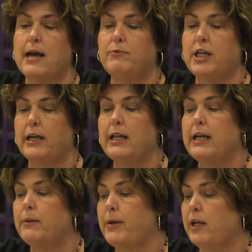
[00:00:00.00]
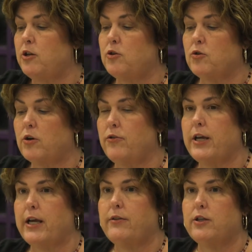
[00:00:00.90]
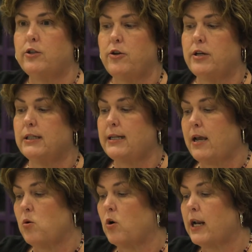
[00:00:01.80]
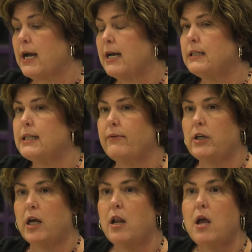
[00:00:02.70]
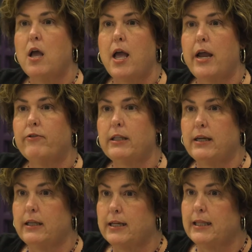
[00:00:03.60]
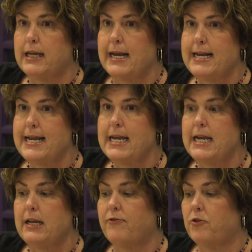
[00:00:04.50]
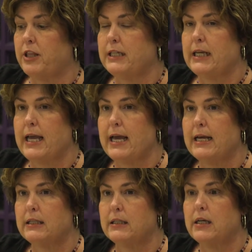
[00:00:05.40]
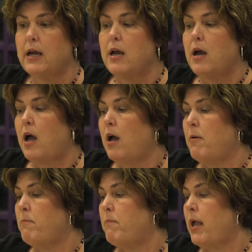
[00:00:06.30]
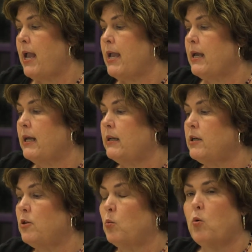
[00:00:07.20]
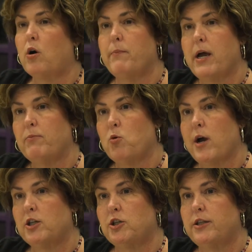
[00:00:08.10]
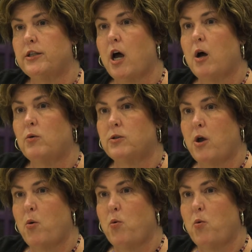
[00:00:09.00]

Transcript: I'm checking in, making sure that the students stay organized. They've got everything that they need for the test, um, and the warm-up questions also